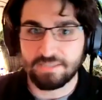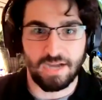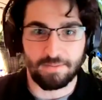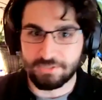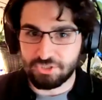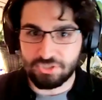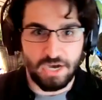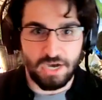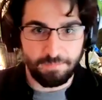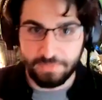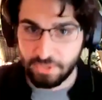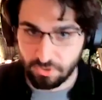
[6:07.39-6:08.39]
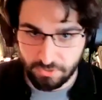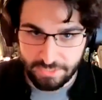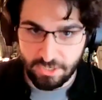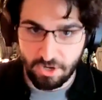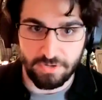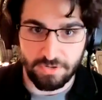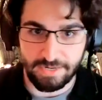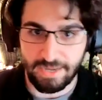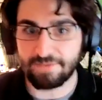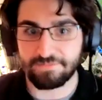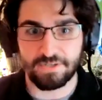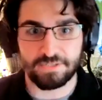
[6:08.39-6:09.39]
thomas and john purely coding
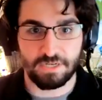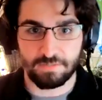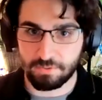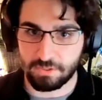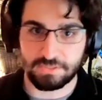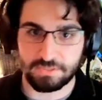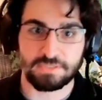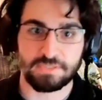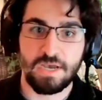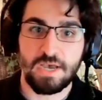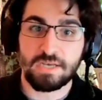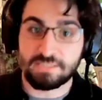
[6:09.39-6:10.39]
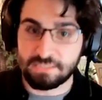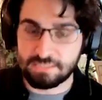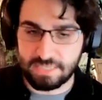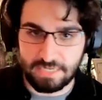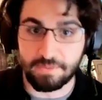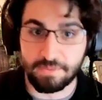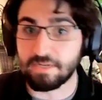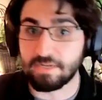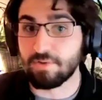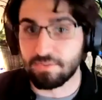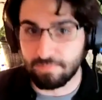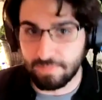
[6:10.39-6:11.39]
ev does our books sustainability
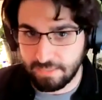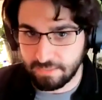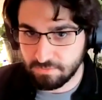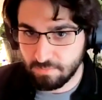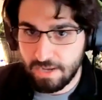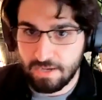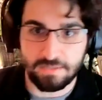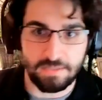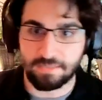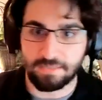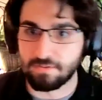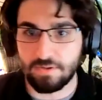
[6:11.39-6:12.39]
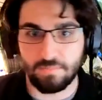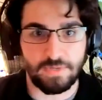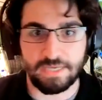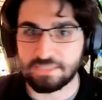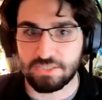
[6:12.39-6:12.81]
with me as well and we it's,